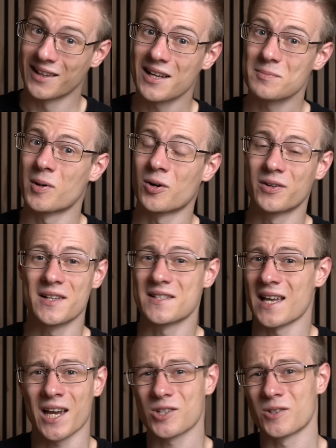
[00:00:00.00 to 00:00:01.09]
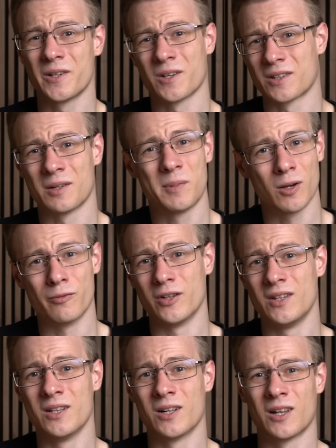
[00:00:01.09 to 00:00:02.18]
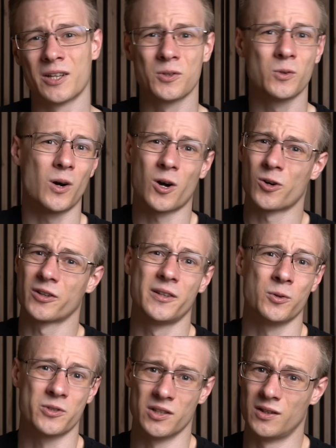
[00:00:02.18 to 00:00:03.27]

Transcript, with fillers: last part is actually not that big of a deal and you hardly notice a